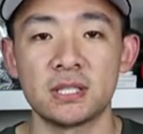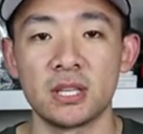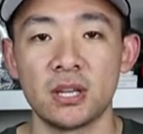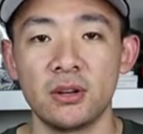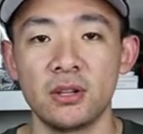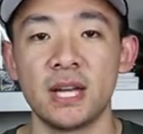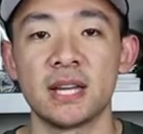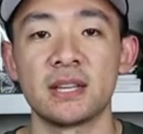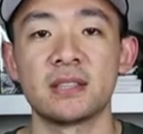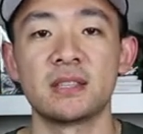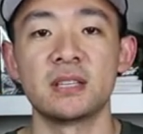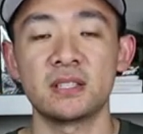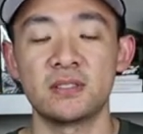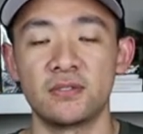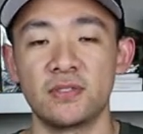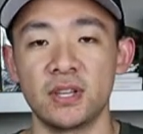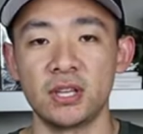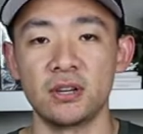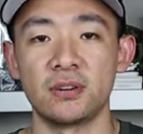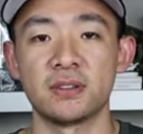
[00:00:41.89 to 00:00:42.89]
So like this
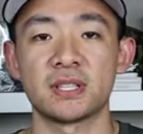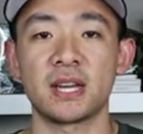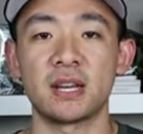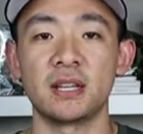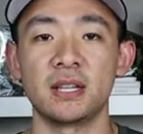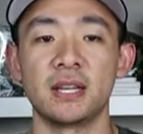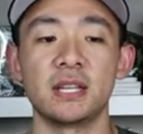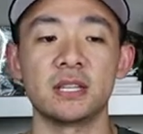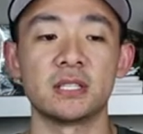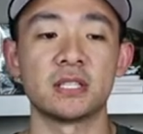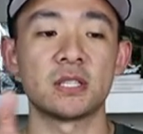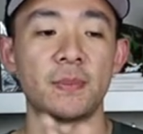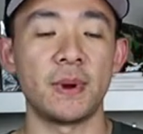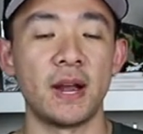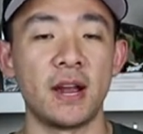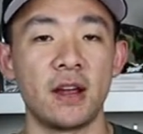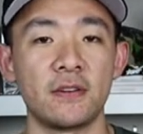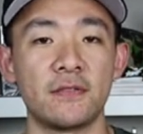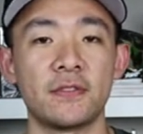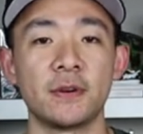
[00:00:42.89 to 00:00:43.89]
video is kind of like
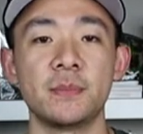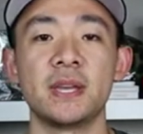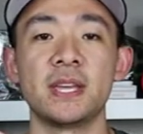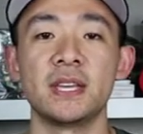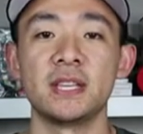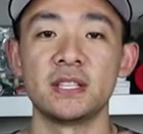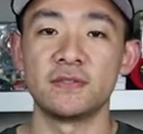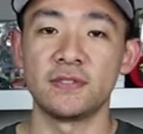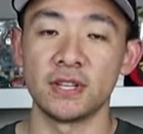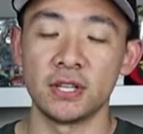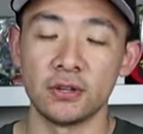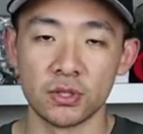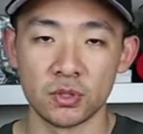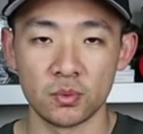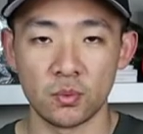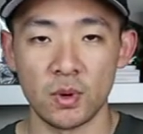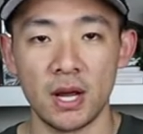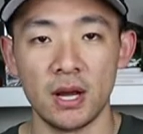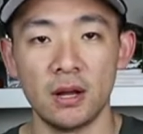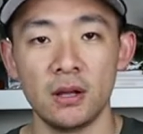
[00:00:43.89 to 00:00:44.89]
inspired from his video as
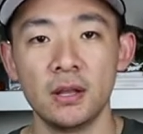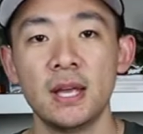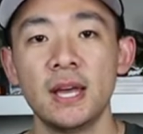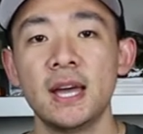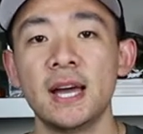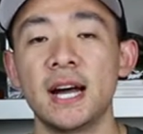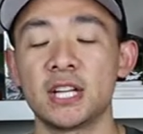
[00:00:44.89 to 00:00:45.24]
well.